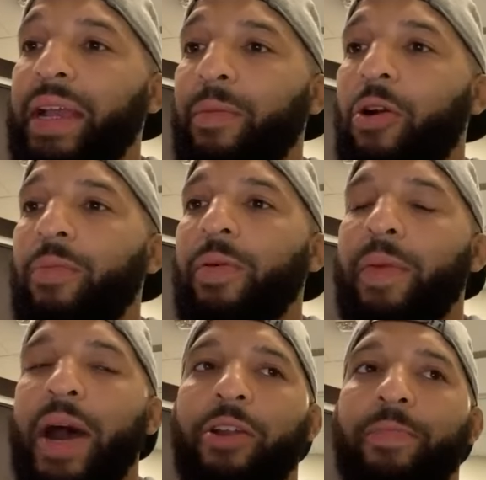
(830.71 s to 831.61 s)
at my alma
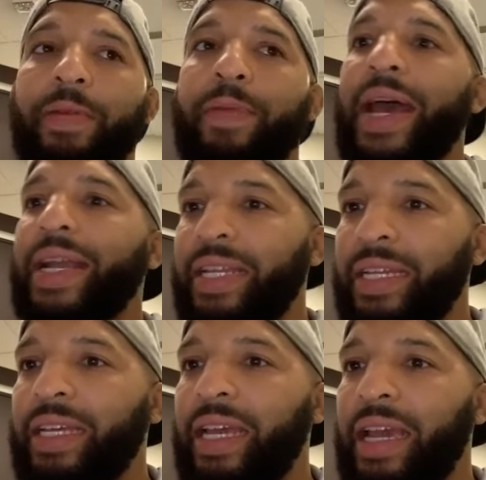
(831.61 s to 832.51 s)
mater, be back in
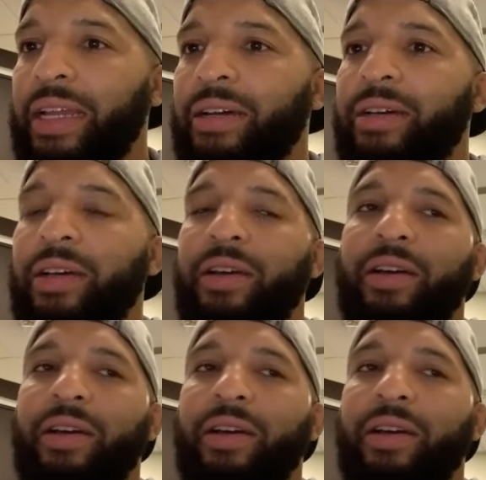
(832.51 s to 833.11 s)
Indiana,